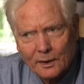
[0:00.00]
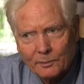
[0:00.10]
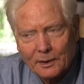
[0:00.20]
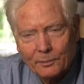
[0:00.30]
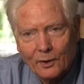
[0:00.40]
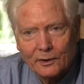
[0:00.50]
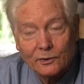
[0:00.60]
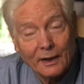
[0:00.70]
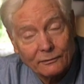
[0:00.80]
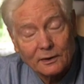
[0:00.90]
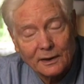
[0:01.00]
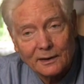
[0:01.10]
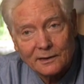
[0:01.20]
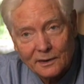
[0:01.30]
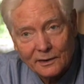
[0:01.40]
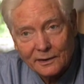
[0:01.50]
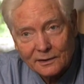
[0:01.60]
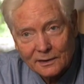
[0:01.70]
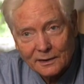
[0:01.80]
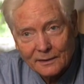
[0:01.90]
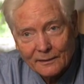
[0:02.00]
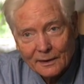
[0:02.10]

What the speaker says: to be a poet, you have to take it seriously.